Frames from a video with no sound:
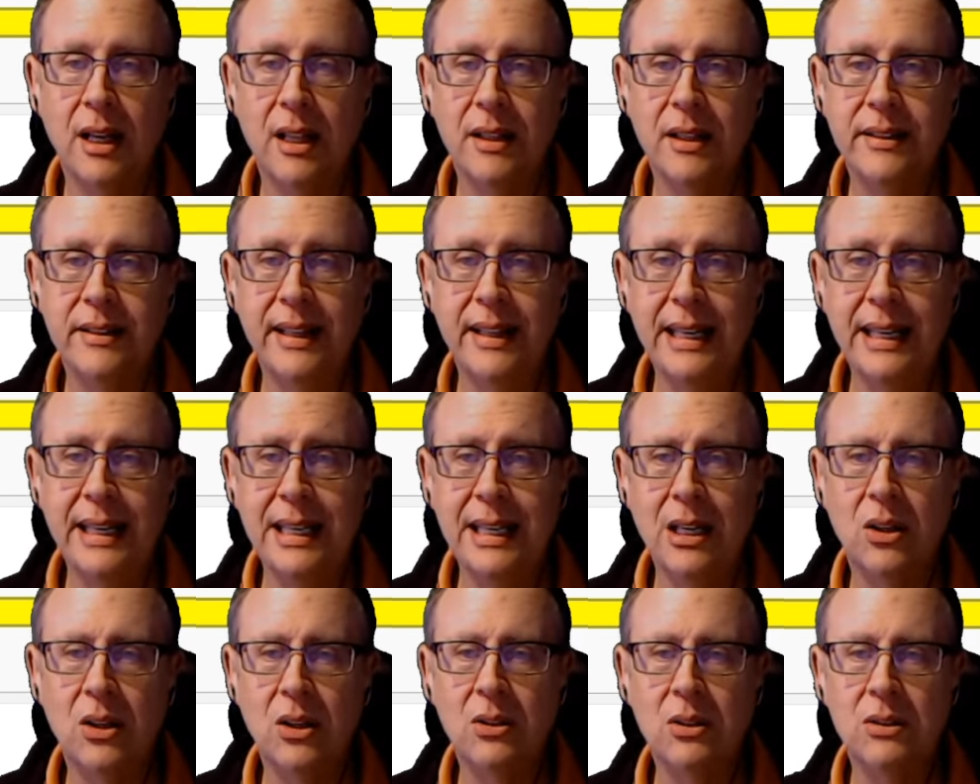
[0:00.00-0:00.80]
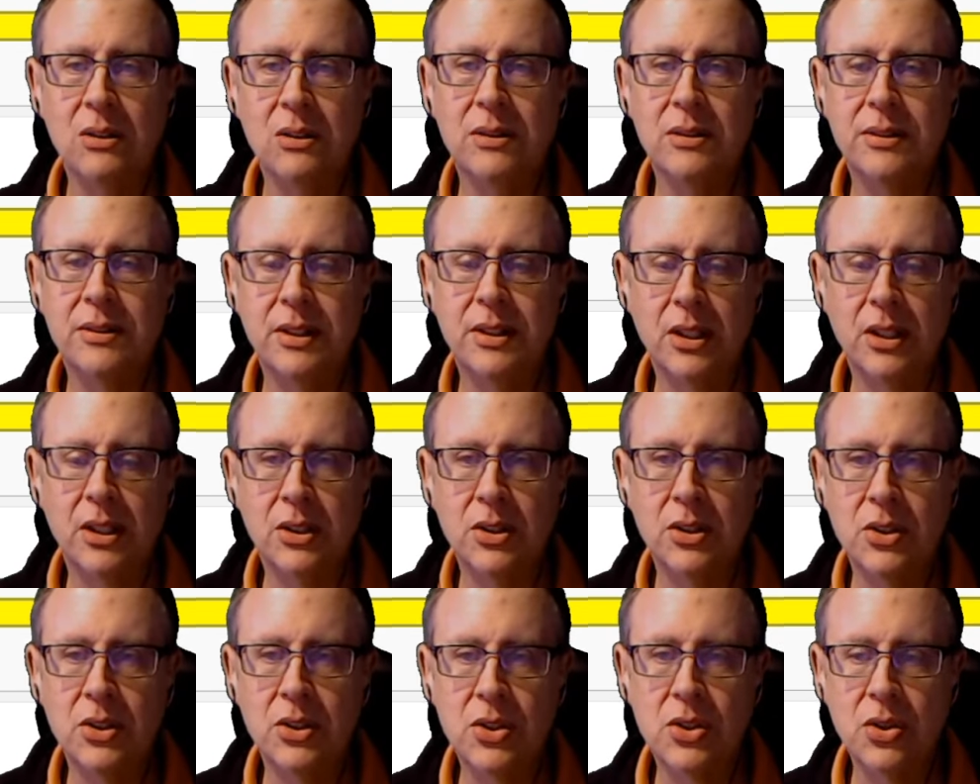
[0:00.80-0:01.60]
now the
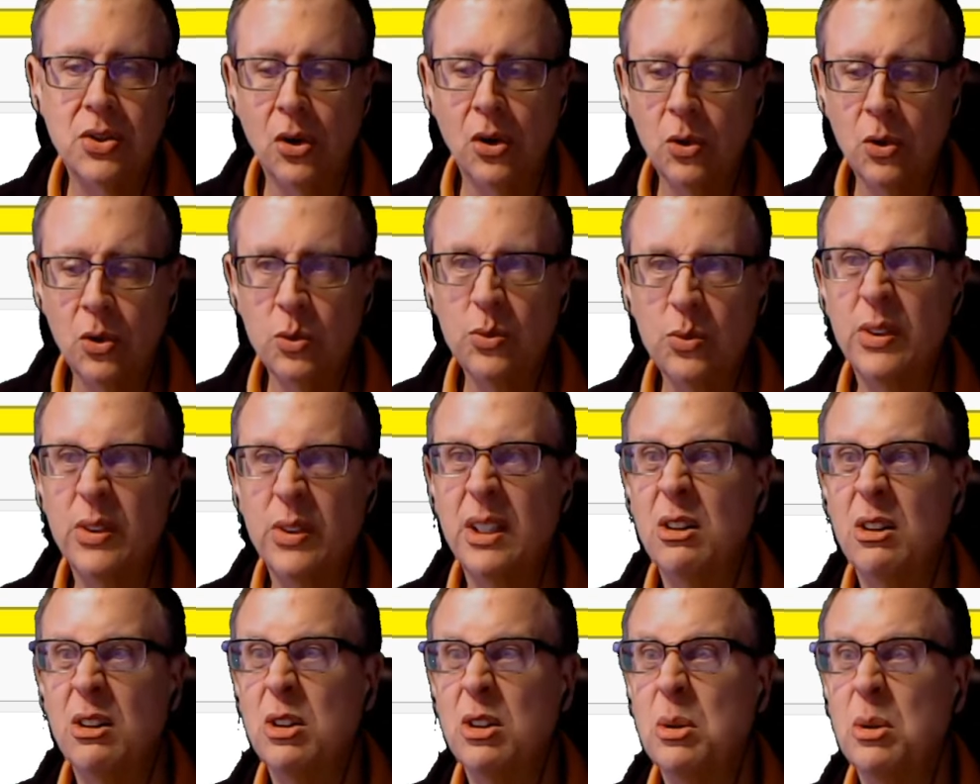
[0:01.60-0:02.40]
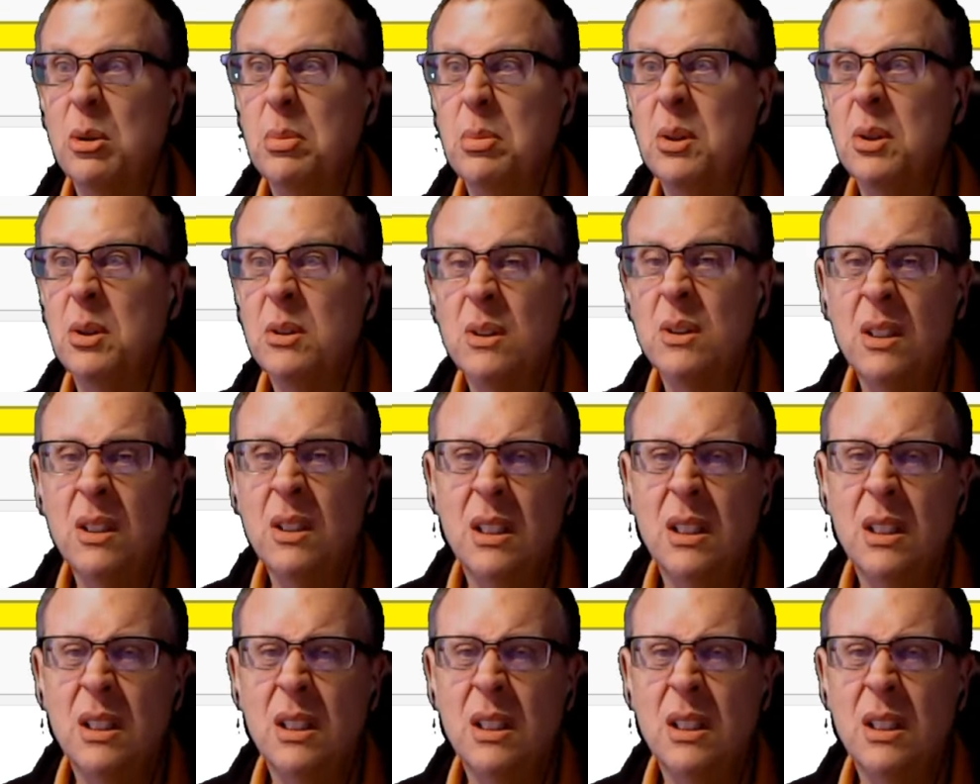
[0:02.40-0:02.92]
control variable